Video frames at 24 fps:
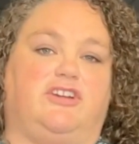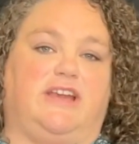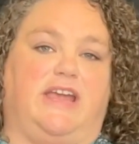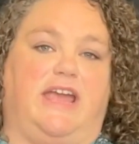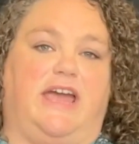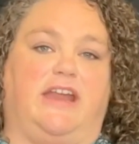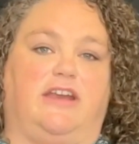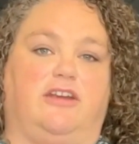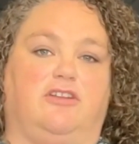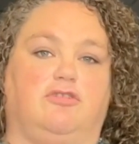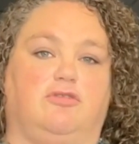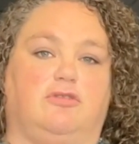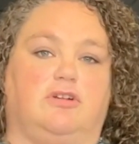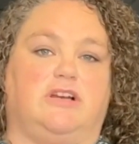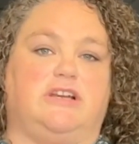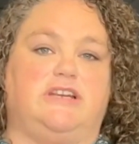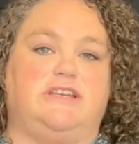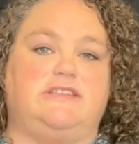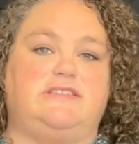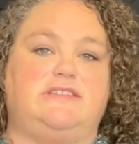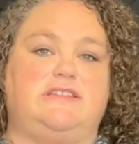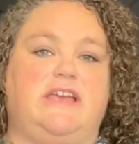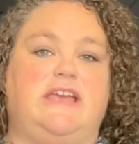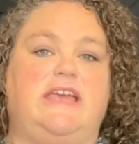
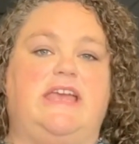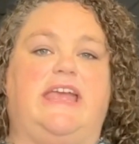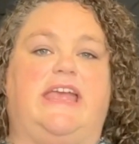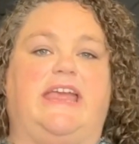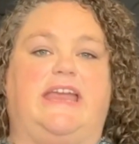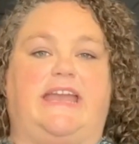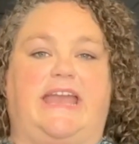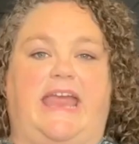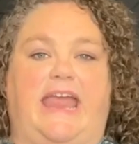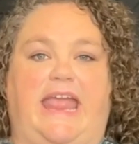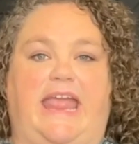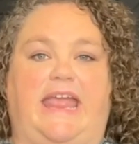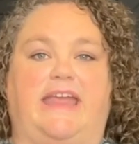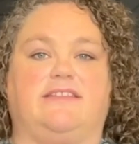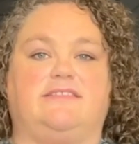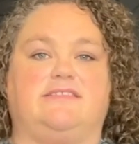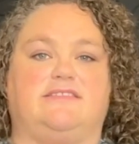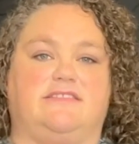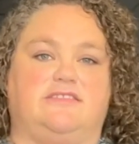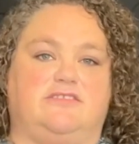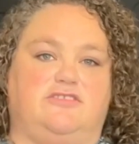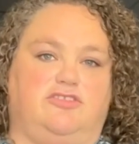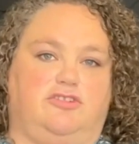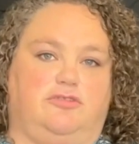categories
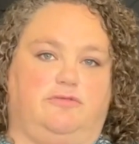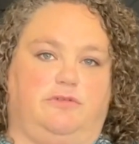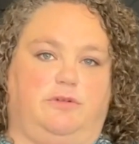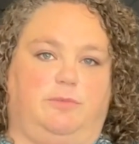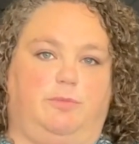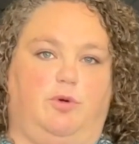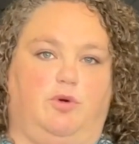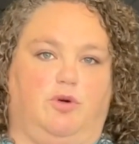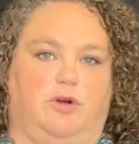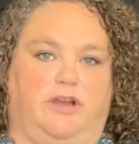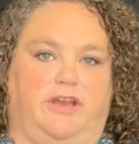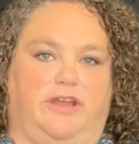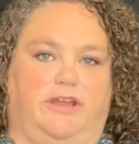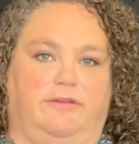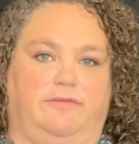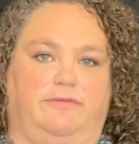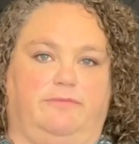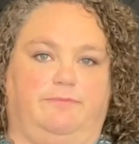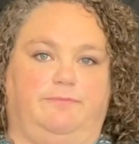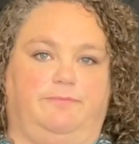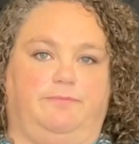enhances your reporting.